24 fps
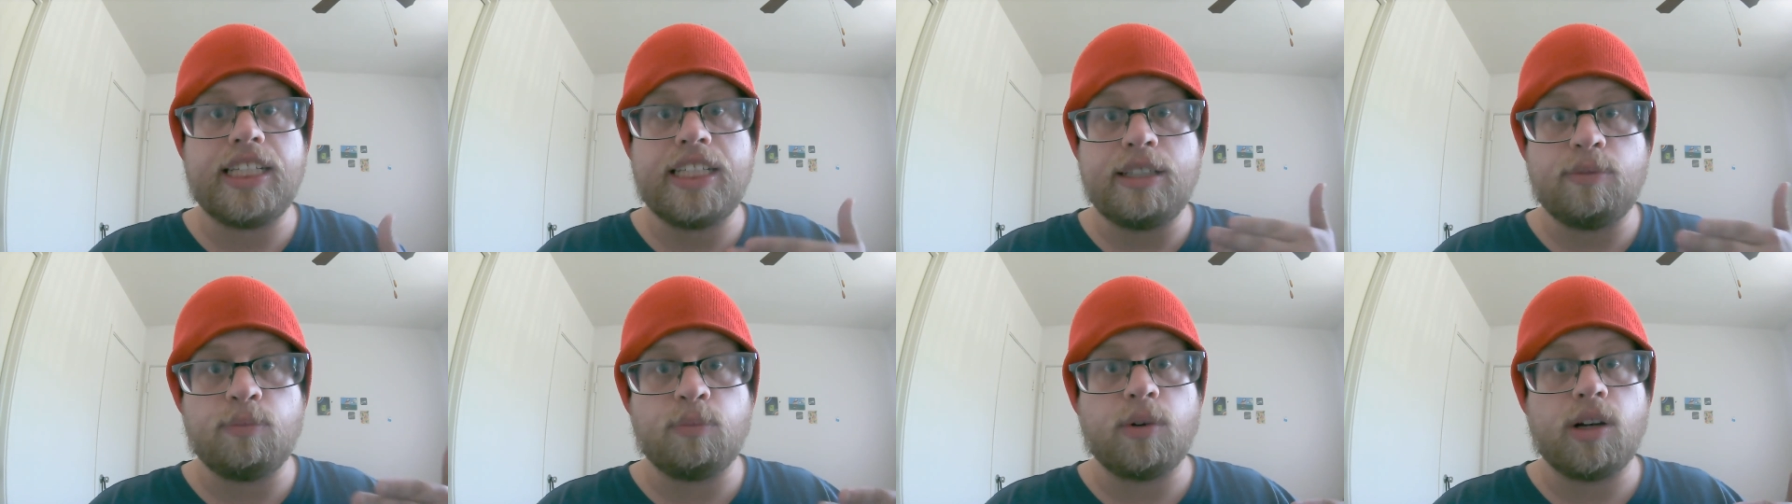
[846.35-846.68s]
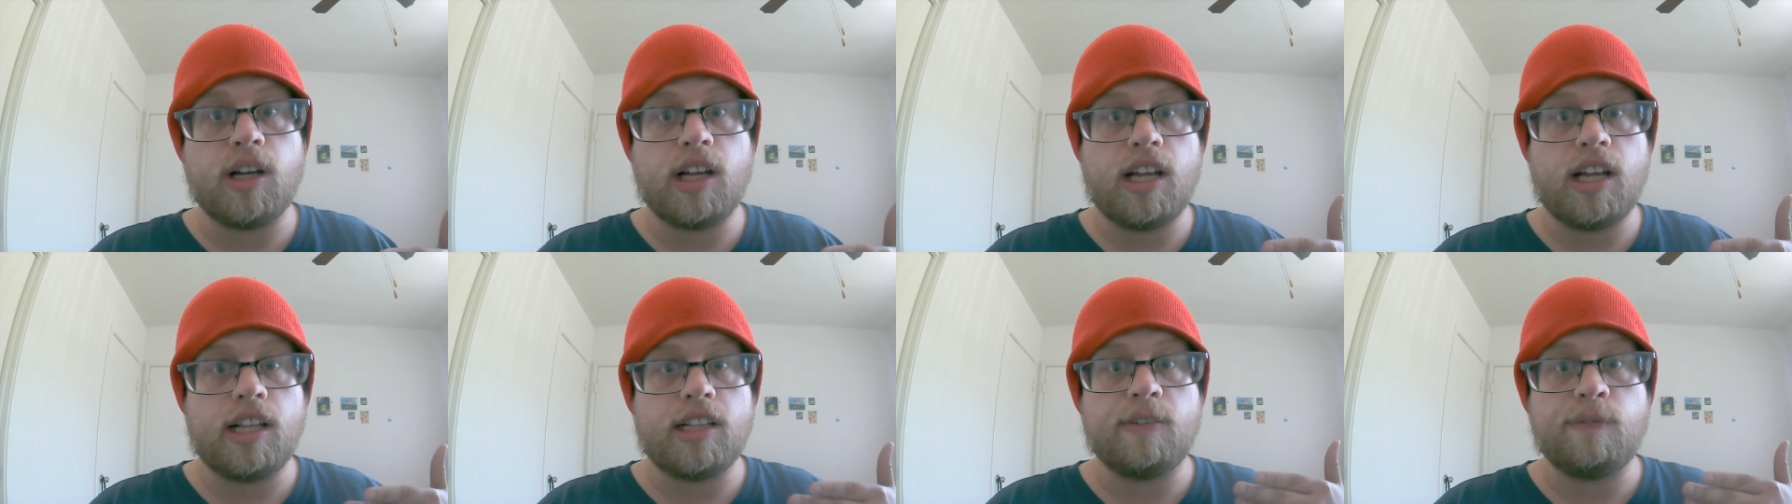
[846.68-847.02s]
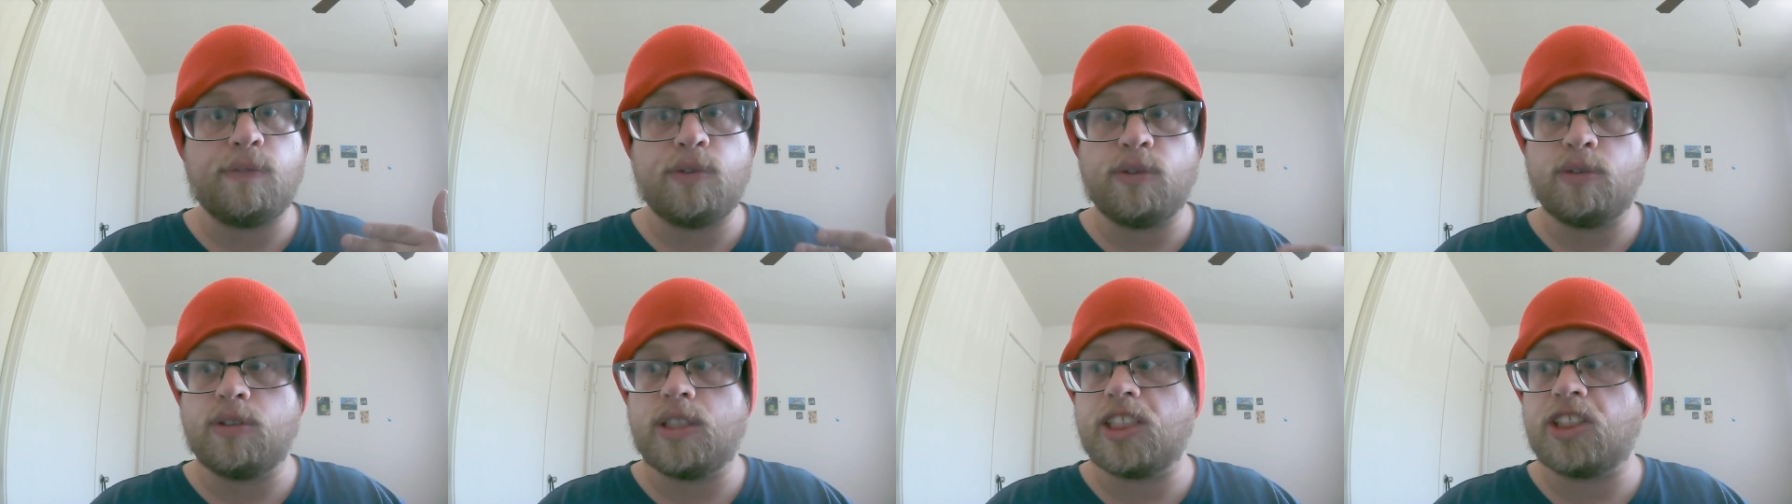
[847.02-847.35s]
eat uh, the
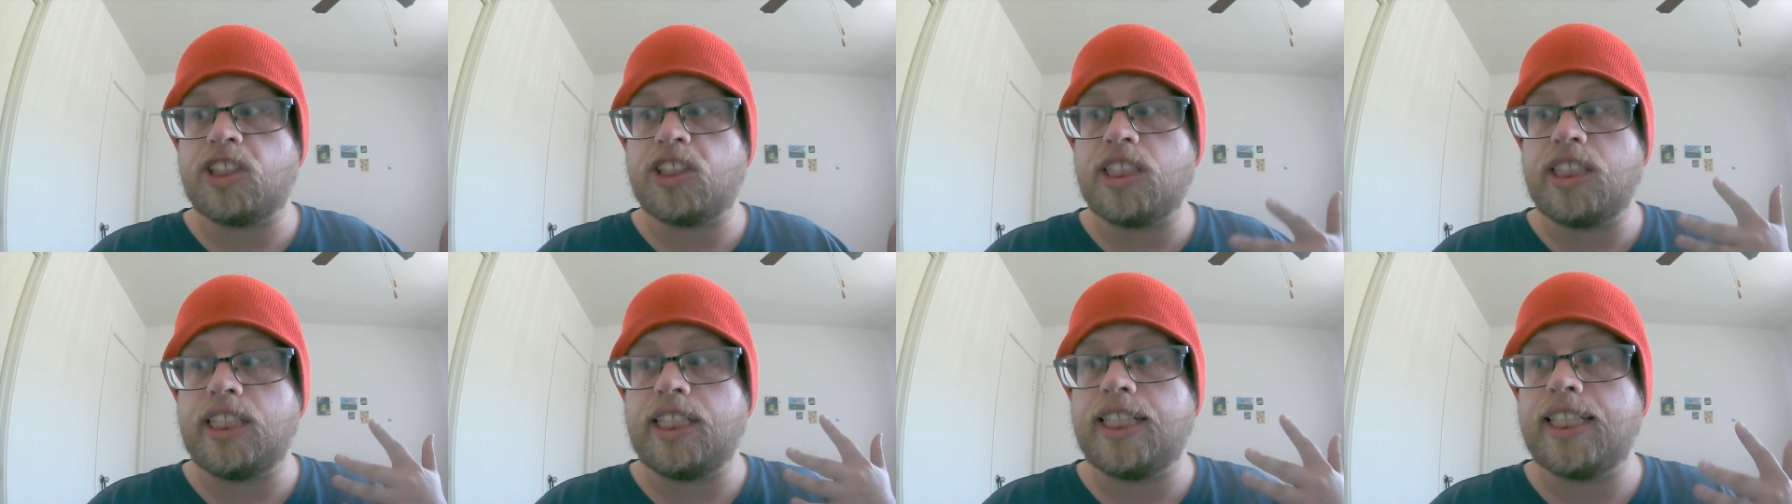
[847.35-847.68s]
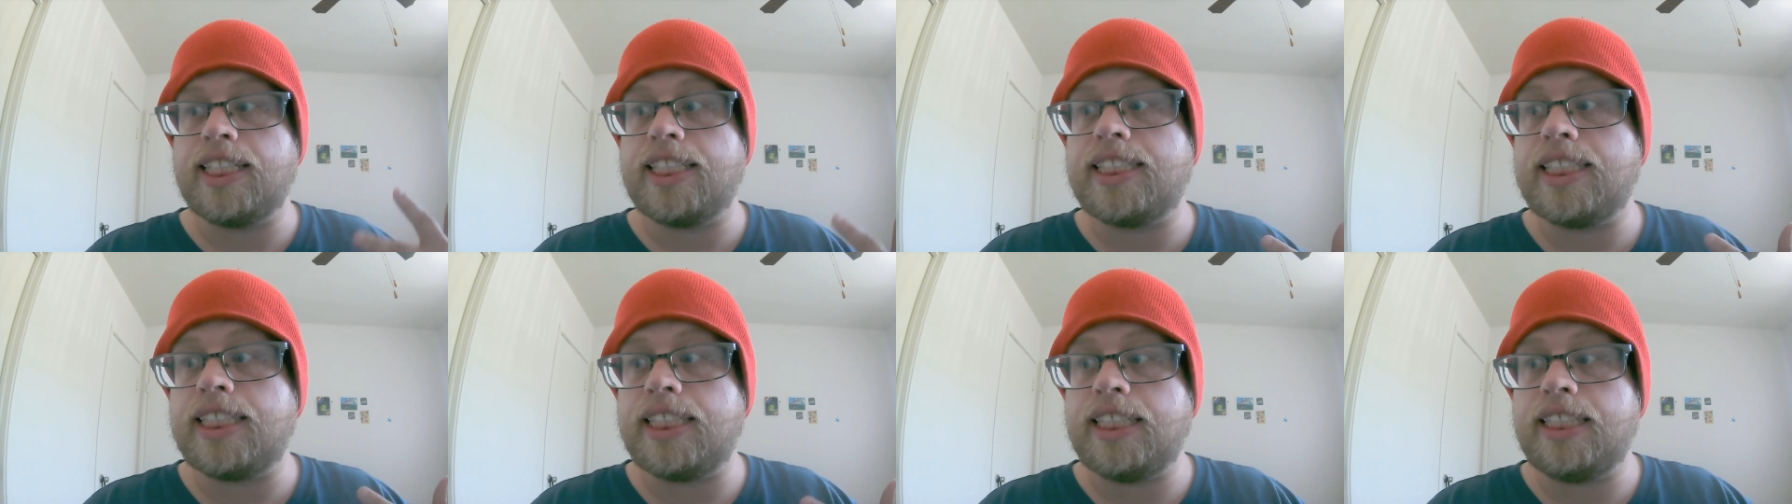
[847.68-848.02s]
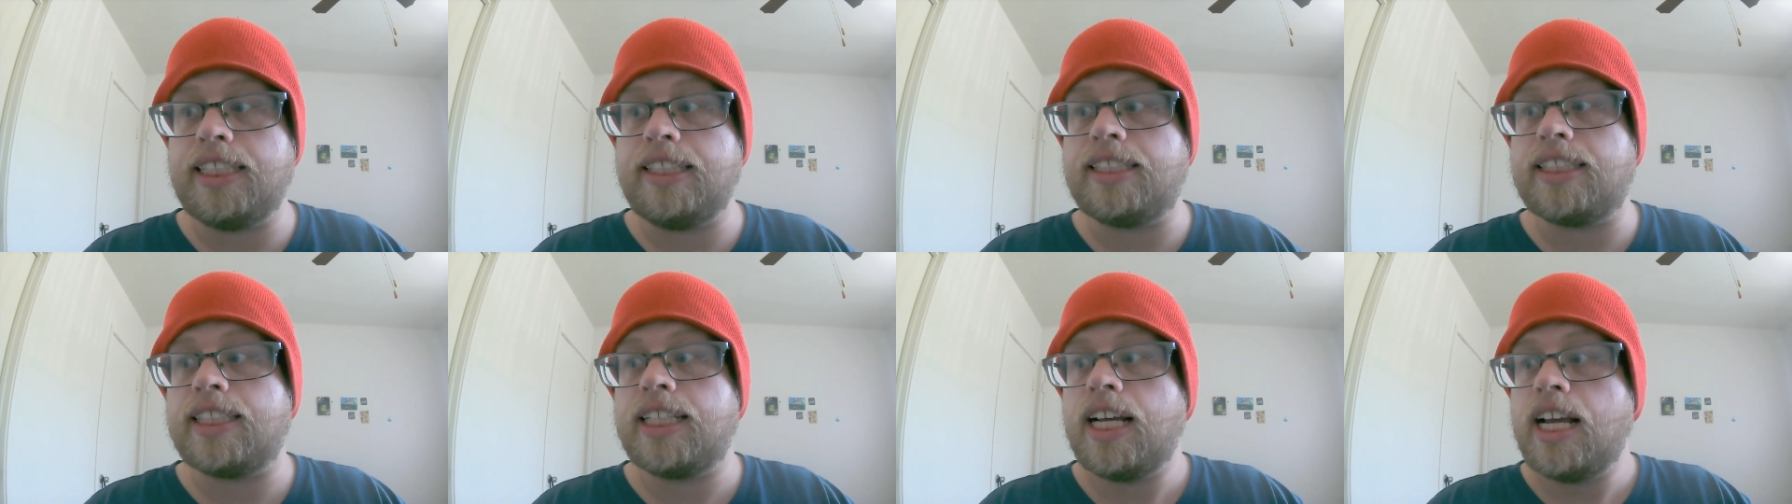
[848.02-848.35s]
food that she needed to
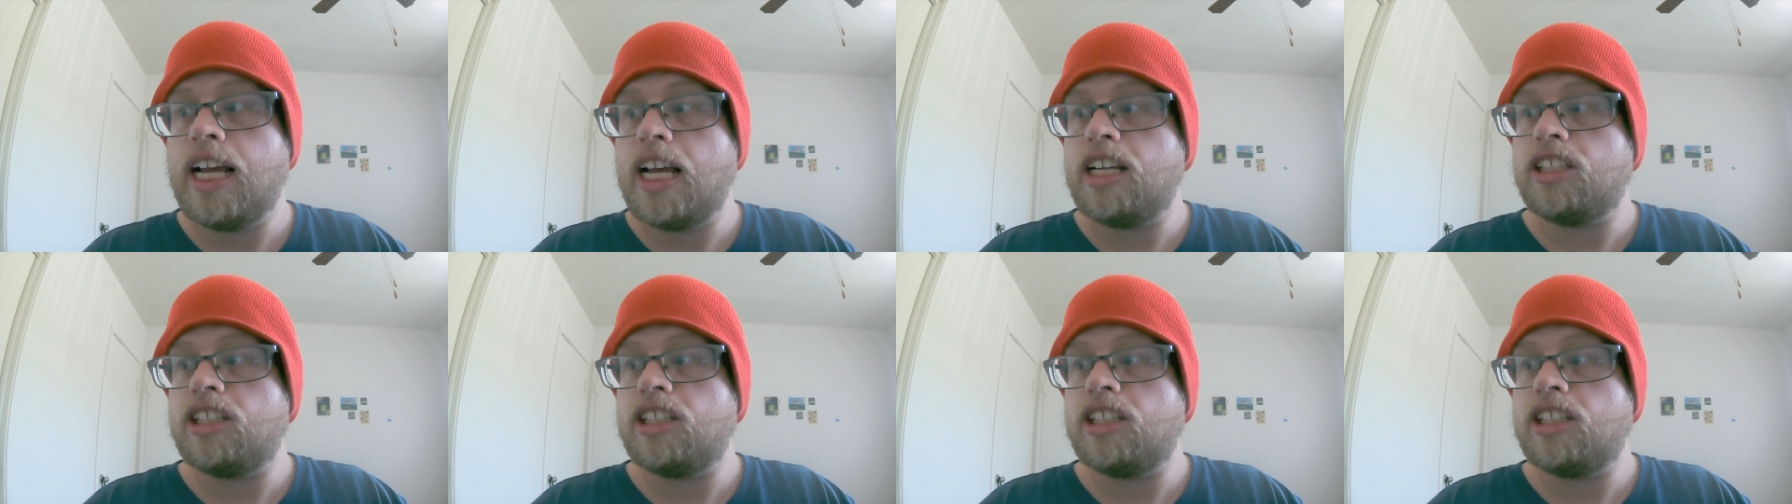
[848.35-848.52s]
eat.